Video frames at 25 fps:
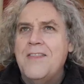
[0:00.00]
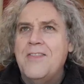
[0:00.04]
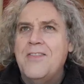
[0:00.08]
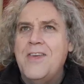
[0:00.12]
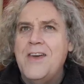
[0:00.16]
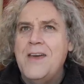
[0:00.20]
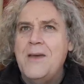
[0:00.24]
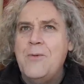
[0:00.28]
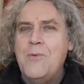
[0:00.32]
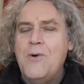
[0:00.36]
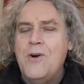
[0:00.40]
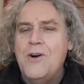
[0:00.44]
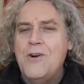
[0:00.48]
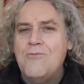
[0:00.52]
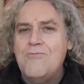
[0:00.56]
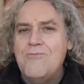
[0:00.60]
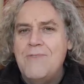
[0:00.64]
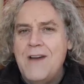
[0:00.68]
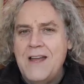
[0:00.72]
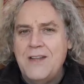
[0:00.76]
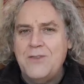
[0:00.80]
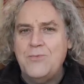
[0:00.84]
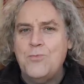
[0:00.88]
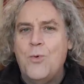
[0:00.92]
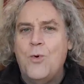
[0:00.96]
They were
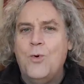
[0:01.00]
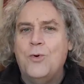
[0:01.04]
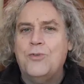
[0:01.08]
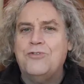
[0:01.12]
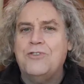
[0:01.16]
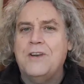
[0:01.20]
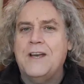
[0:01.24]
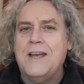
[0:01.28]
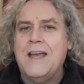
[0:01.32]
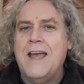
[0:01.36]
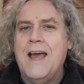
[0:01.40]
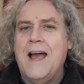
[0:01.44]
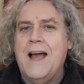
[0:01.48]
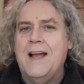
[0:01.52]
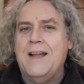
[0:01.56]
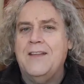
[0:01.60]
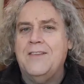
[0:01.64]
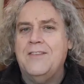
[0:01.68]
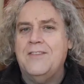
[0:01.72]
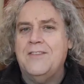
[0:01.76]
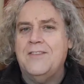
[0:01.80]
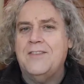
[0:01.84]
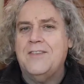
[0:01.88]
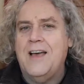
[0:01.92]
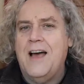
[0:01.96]
red watering
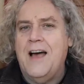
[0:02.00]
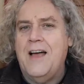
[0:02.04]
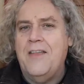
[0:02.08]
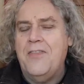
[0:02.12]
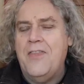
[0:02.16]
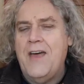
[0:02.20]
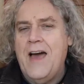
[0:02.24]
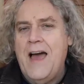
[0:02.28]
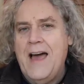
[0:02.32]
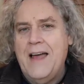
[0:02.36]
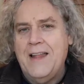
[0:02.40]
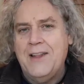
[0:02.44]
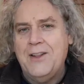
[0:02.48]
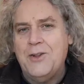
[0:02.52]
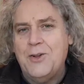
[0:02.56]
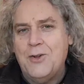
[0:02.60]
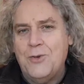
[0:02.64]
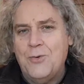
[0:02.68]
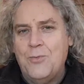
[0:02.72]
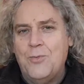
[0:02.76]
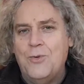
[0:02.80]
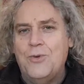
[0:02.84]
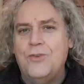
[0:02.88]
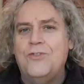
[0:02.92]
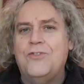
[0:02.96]
cans and the
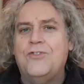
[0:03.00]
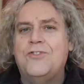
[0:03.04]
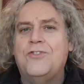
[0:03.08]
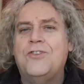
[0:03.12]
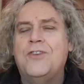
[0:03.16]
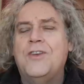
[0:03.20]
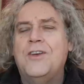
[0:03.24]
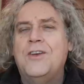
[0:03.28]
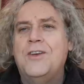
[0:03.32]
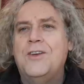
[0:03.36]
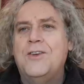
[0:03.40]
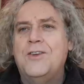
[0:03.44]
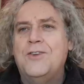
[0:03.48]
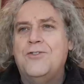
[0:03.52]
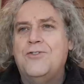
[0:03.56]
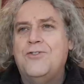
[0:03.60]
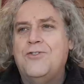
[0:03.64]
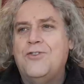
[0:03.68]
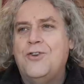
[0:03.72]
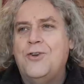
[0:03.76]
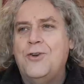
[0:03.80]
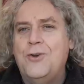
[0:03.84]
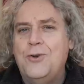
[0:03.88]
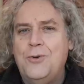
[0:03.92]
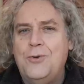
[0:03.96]
handle was
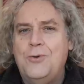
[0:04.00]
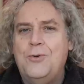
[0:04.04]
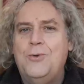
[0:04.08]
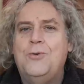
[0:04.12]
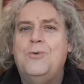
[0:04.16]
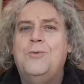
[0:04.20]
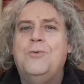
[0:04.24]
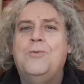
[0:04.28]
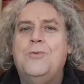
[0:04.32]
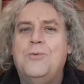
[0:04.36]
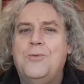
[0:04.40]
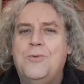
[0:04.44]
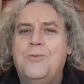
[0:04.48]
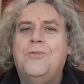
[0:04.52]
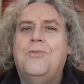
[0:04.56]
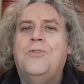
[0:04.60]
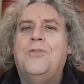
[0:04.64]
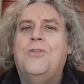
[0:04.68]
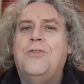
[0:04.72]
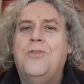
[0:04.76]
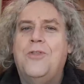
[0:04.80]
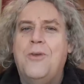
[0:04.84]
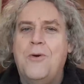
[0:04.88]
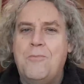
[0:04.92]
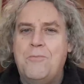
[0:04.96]
to
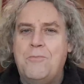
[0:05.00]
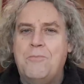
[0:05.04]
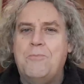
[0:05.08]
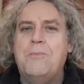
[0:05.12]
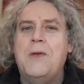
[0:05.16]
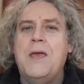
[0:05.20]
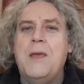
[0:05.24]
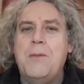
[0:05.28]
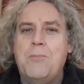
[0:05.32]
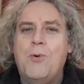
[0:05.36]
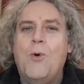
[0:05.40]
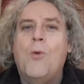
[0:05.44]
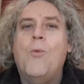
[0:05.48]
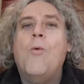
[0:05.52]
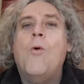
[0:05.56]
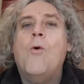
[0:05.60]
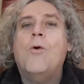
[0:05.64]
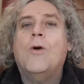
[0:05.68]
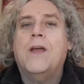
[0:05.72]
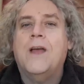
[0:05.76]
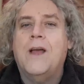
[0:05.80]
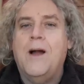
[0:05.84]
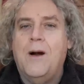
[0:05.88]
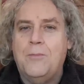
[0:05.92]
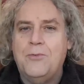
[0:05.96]
the people
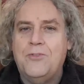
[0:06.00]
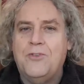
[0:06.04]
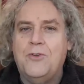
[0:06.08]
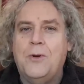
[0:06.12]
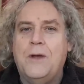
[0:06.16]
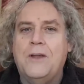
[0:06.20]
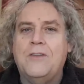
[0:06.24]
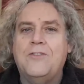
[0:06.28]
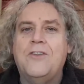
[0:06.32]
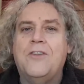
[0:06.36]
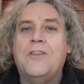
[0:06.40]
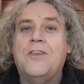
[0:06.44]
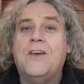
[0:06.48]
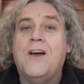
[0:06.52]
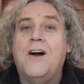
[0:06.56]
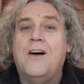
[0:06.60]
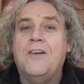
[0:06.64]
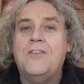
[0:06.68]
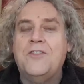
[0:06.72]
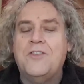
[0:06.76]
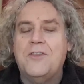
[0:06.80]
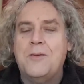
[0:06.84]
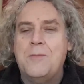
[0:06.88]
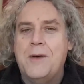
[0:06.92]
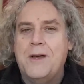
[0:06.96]
walking up to it, to the
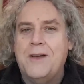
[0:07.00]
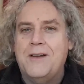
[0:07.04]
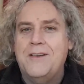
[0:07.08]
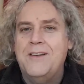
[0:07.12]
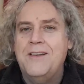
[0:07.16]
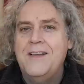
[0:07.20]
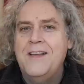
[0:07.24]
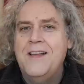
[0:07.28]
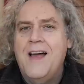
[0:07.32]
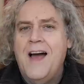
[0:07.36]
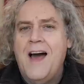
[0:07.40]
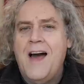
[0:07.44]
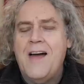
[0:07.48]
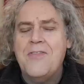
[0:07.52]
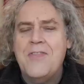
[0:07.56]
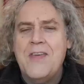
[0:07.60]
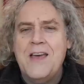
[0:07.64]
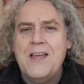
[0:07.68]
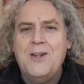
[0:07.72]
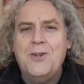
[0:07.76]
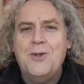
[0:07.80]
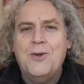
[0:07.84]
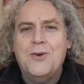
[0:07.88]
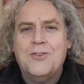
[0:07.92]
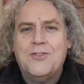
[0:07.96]
customer. And
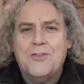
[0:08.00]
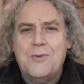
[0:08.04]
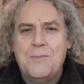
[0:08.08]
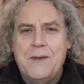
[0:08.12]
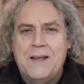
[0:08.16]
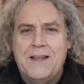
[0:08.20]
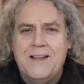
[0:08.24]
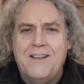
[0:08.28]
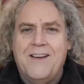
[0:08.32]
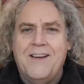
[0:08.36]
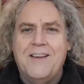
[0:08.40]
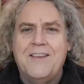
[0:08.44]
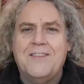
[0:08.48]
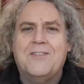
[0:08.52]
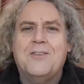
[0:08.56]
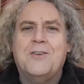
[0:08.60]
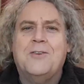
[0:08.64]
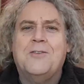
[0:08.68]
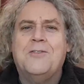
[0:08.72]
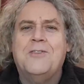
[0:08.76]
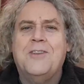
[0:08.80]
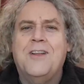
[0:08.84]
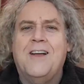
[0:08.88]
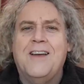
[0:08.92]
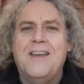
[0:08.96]
they looked a bit like sort
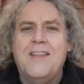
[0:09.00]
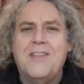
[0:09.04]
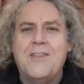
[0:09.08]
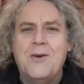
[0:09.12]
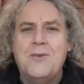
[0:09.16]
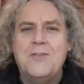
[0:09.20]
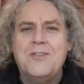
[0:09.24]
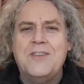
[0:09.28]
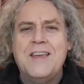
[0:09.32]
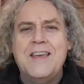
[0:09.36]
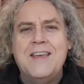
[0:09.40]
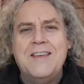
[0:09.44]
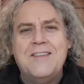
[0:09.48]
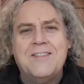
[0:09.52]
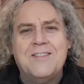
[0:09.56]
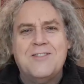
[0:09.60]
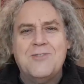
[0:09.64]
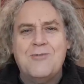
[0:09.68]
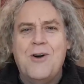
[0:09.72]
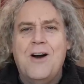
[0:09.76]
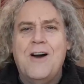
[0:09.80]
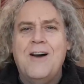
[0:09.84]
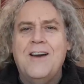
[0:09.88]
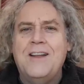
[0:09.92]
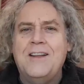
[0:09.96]
of like those
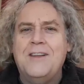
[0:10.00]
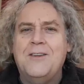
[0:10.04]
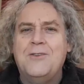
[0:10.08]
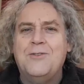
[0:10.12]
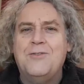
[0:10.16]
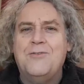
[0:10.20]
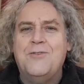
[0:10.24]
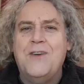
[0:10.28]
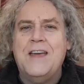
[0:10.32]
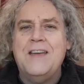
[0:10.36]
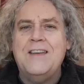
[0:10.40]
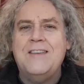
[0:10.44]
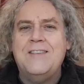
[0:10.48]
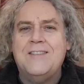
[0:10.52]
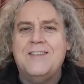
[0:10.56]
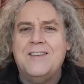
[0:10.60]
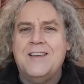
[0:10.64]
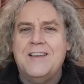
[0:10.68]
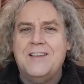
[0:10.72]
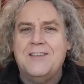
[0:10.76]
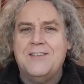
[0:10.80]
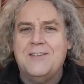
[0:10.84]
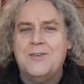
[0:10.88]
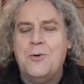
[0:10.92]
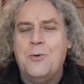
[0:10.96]
Easter Island
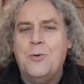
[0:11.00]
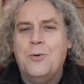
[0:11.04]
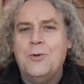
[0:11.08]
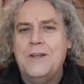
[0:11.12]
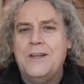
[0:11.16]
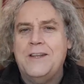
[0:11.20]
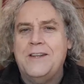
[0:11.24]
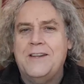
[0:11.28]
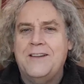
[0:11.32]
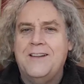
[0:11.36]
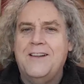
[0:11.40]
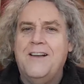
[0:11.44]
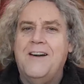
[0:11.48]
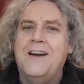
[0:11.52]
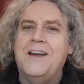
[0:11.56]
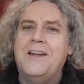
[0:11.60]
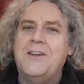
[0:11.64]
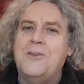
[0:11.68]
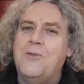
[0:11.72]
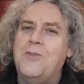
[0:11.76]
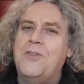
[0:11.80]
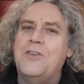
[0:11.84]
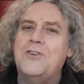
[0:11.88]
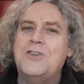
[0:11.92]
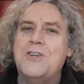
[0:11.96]
faces all in a
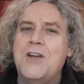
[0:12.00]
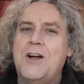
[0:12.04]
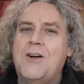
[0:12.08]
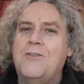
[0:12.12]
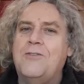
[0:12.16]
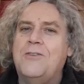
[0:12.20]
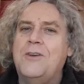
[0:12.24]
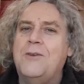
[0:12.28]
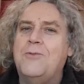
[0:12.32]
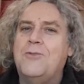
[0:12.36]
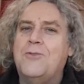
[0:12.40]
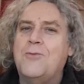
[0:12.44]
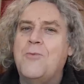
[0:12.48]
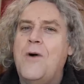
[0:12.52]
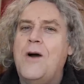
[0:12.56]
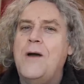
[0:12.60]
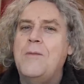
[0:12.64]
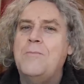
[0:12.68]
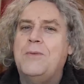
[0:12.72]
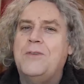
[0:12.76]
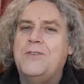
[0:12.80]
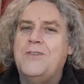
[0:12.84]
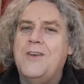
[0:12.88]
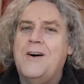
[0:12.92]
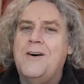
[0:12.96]
line on the shelf. It was
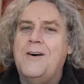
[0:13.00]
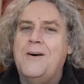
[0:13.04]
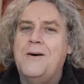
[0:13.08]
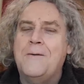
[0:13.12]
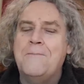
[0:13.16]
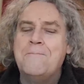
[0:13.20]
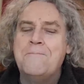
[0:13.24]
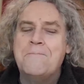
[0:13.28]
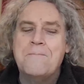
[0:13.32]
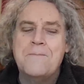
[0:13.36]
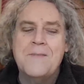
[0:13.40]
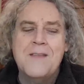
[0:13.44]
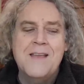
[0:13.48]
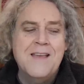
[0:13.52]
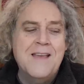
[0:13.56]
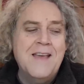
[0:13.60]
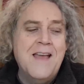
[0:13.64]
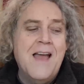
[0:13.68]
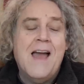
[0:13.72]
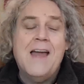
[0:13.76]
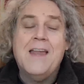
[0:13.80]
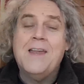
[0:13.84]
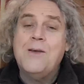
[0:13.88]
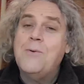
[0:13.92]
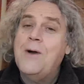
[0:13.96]
quite bizarre.
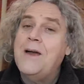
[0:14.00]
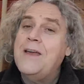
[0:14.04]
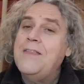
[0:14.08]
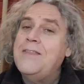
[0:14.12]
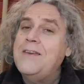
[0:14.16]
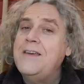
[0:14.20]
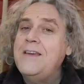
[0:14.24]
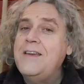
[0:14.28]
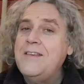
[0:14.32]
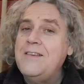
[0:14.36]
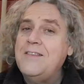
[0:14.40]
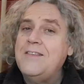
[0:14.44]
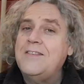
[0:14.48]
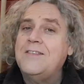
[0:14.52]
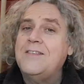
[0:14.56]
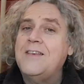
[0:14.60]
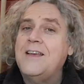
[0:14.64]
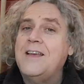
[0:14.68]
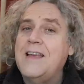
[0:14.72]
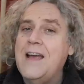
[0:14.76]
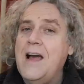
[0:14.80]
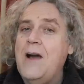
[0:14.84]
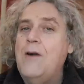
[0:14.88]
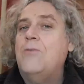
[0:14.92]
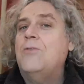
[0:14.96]
Anyway, these
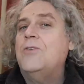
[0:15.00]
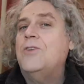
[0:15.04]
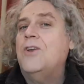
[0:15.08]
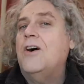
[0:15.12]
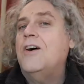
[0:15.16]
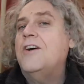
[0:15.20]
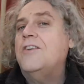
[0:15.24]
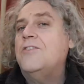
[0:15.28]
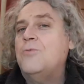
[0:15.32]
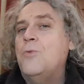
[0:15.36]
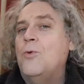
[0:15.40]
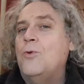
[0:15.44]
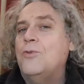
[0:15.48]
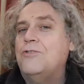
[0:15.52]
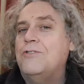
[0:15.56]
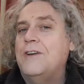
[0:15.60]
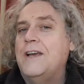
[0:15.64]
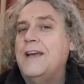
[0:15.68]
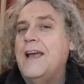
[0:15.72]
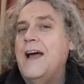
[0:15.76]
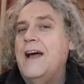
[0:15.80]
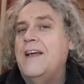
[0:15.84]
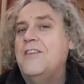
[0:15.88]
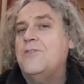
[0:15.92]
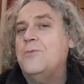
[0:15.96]
galvanized
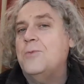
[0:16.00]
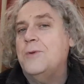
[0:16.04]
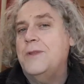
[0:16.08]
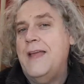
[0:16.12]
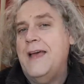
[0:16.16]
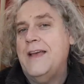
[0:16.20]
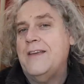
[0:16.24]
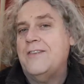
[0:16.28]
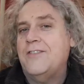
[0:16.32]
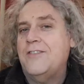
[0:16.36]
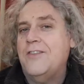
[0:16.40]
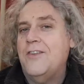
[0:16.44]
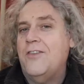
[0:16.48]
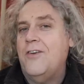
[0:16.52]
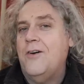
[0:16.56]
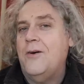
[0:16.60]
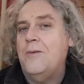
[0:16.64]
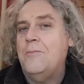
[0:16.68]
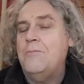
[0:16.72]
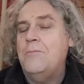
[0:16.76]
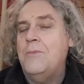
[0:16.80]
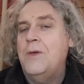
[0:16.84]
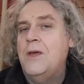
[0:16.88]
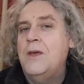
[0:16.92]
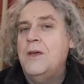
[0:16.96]
watering cans were next to
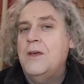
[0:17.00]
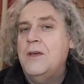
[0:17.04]
them.